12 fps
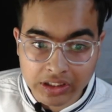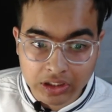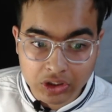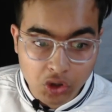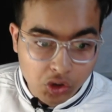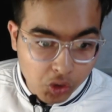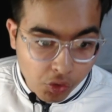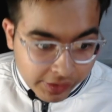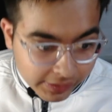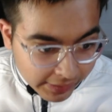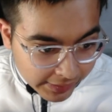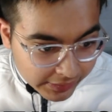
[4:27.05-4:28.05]
does not go
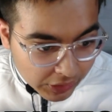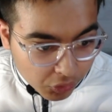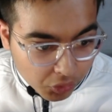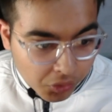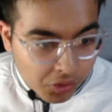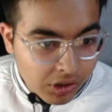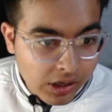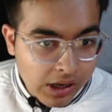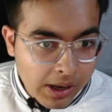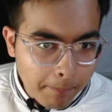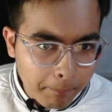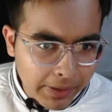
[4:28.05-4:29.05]
with knight take rook,
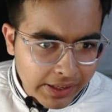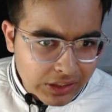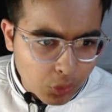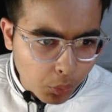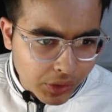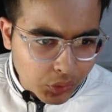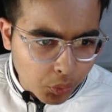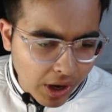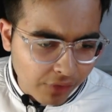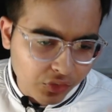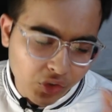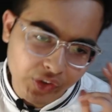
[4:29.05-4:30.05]
plays queen to
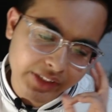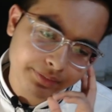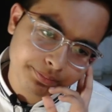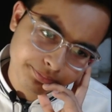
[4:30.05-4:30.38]
f3.